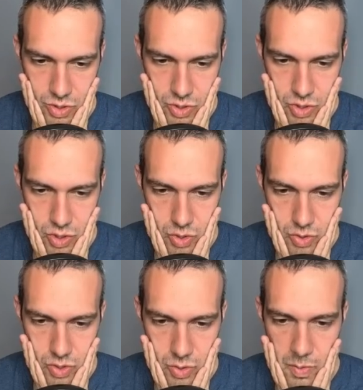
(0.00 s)
Do
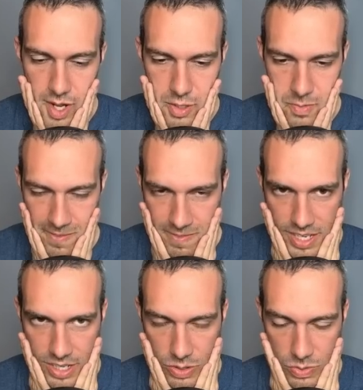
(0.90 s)
you watch my
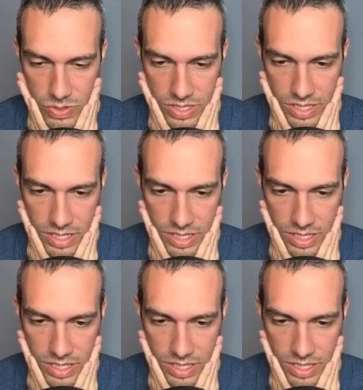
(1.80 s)
videos?